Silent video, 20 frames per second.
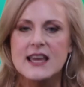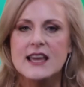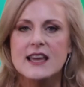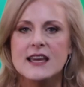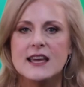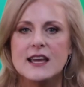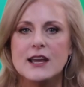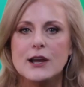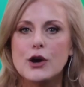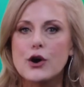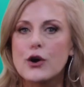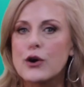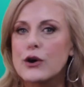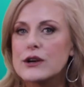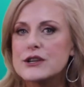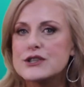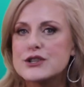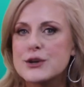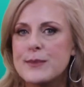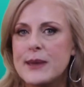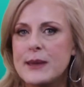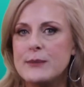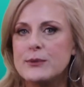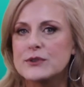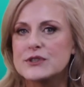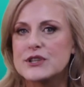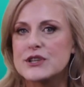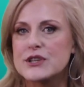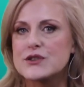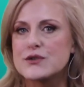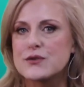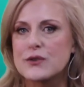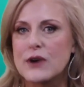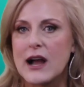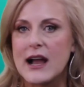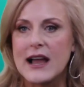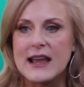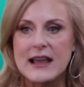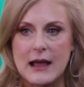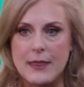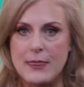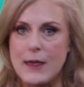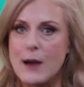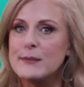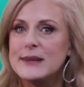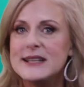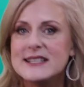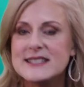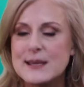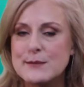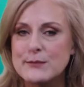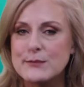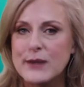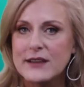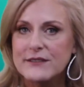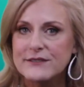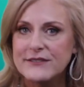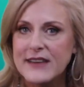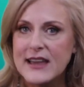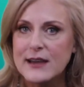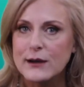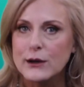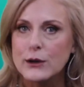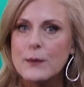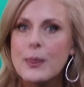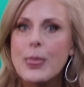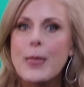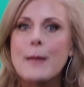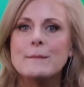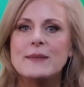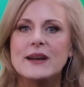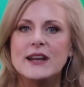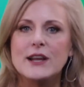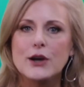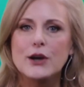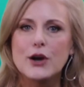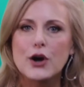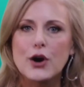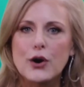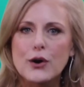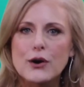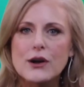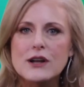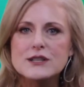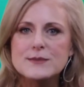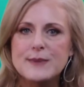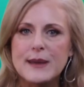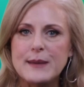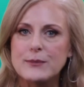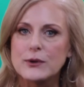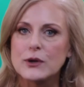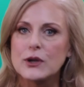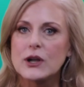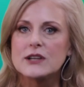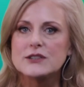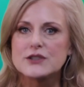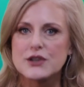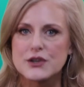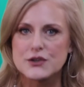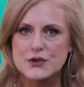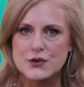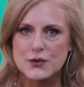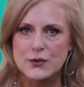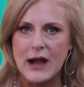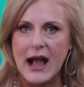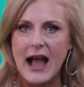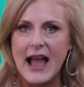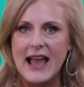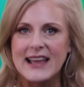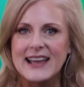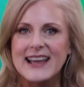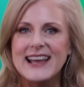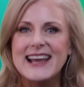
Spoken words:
Encourage your people to try, and that means they might fail, but encourage people to try,